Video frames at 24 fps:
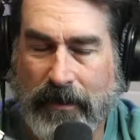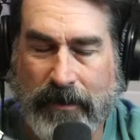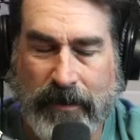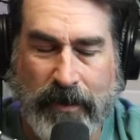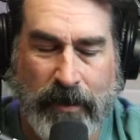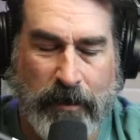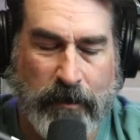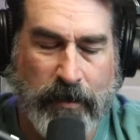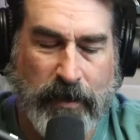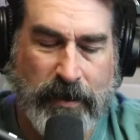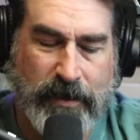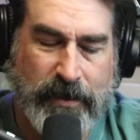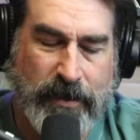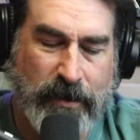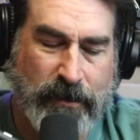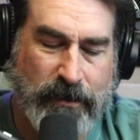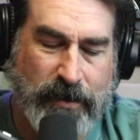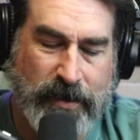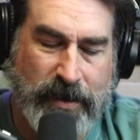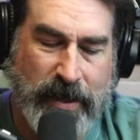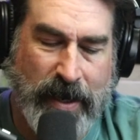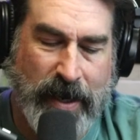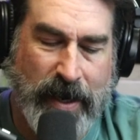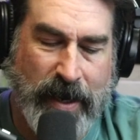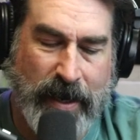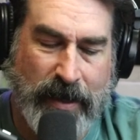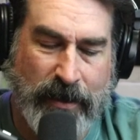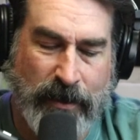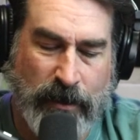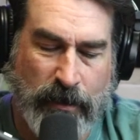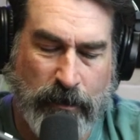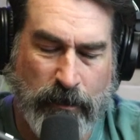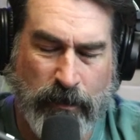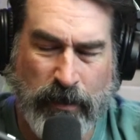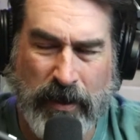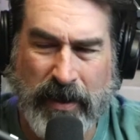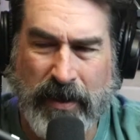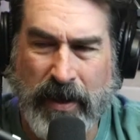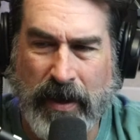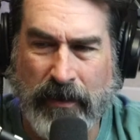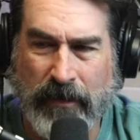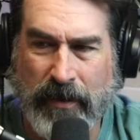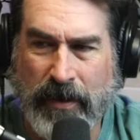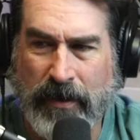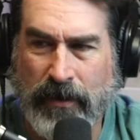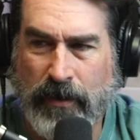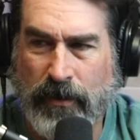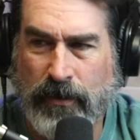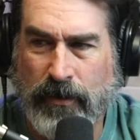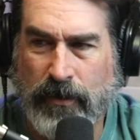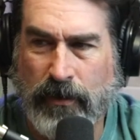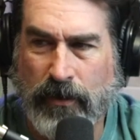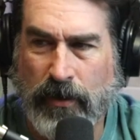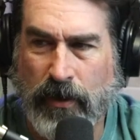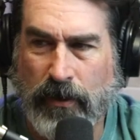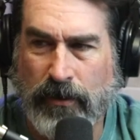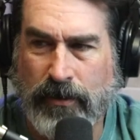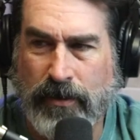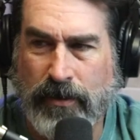No, please don't sigh and don't breathe heavy. You're too close